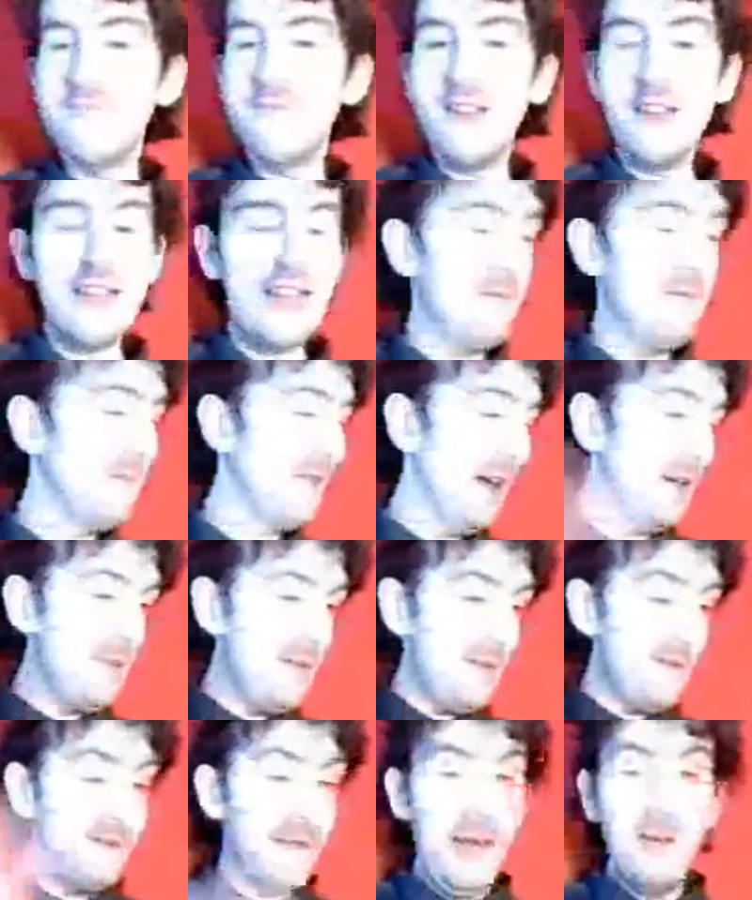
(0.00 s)
Okay, fine.
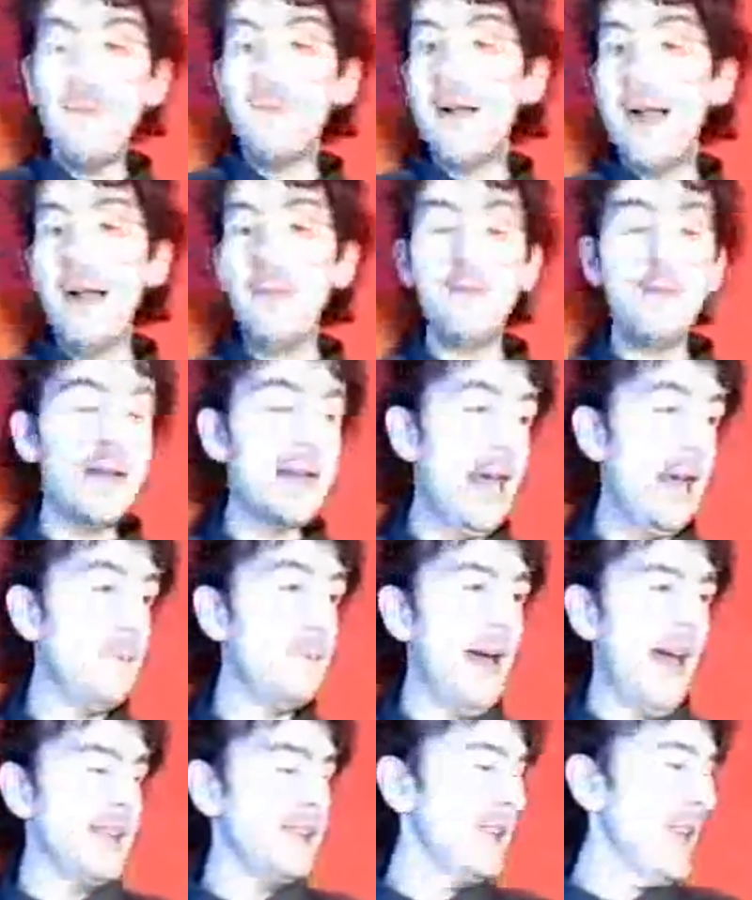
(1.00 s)
Well, fine. Okay,
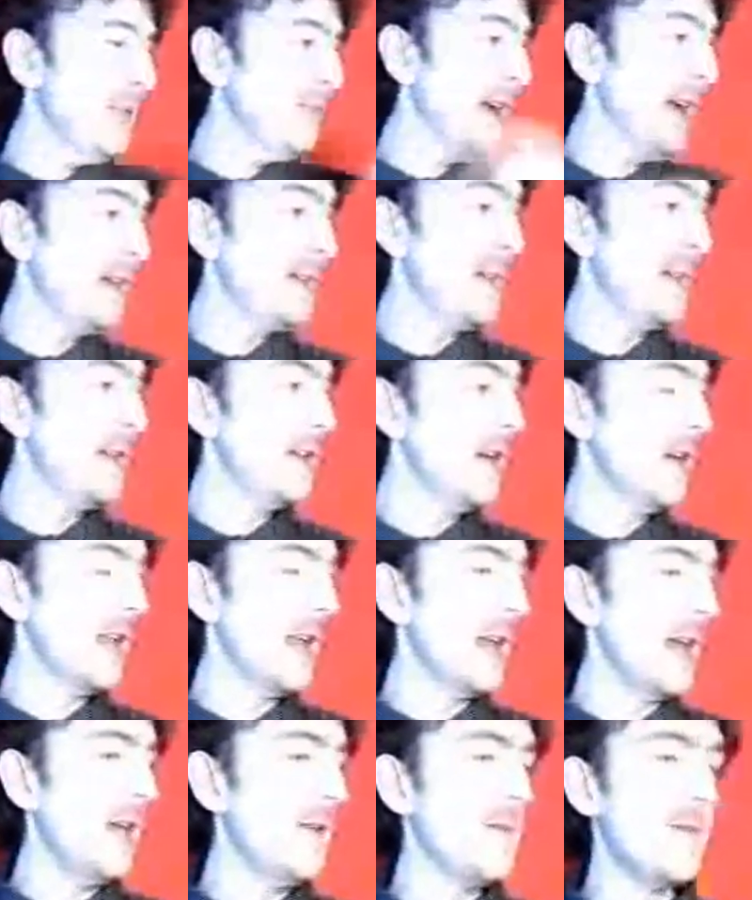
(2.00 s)
back to you, Rita. They're not
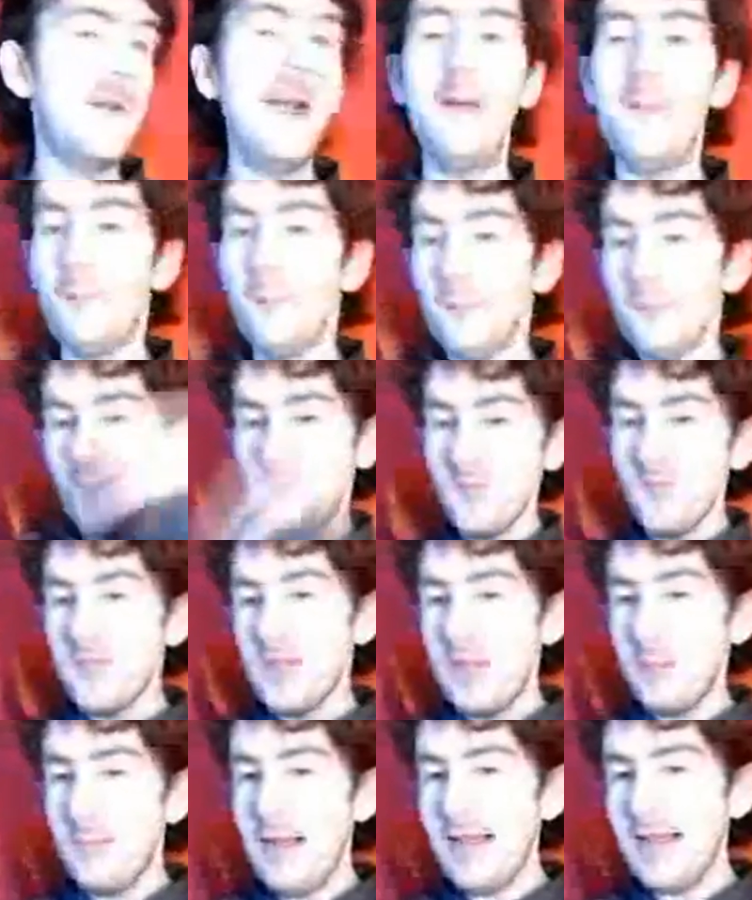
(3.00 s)
going to go for it.
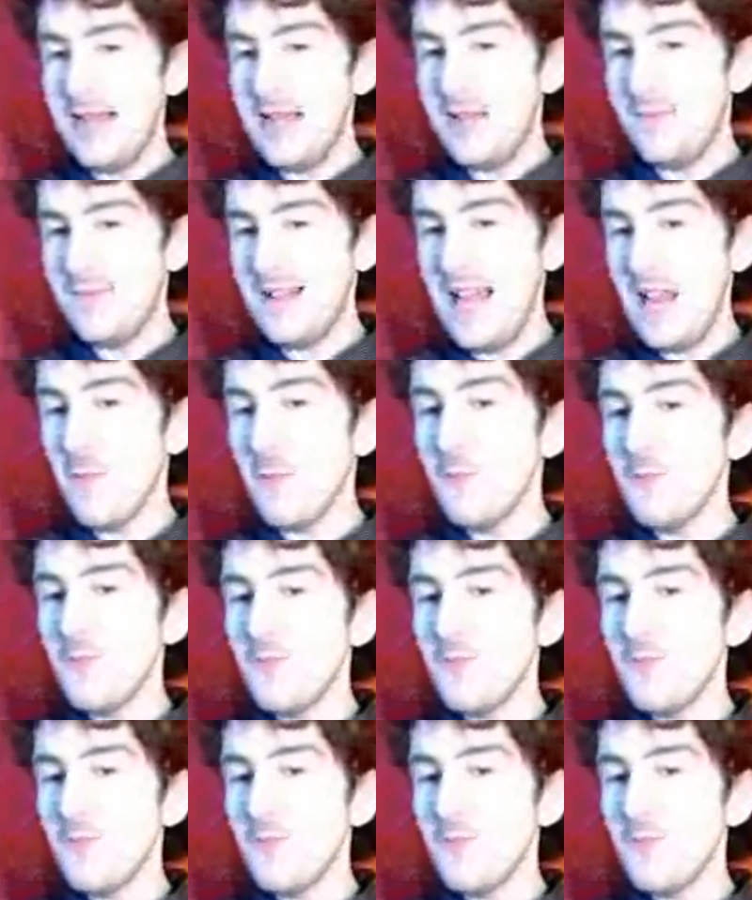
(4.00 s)
Come back into play.